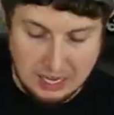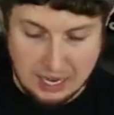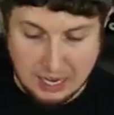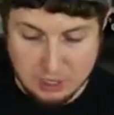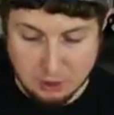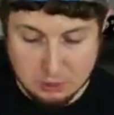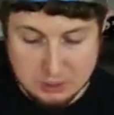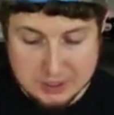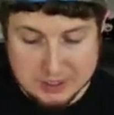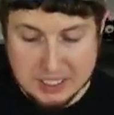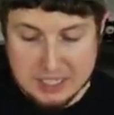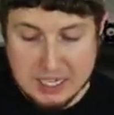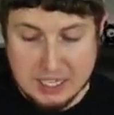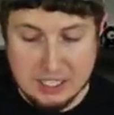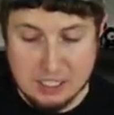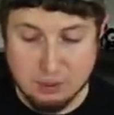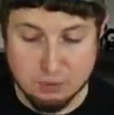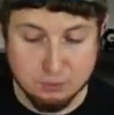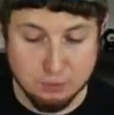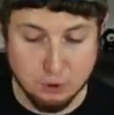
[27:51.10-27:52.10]
I don't see
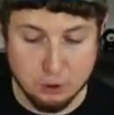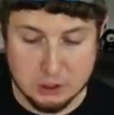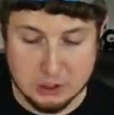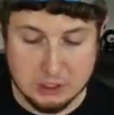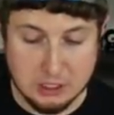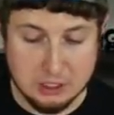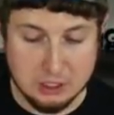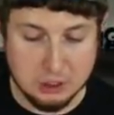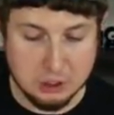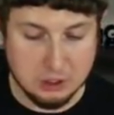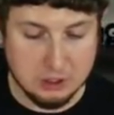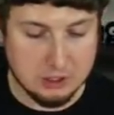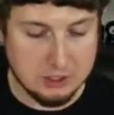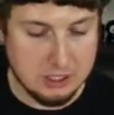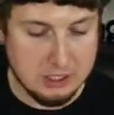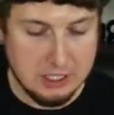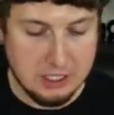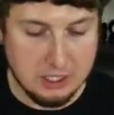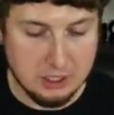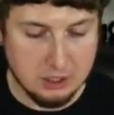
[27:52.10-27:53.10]
any first editions
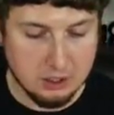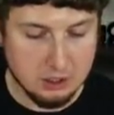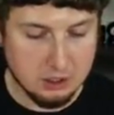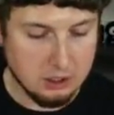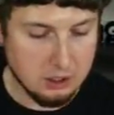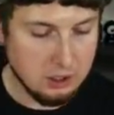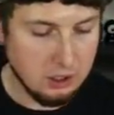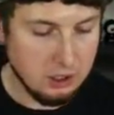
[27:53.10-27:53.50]
in here,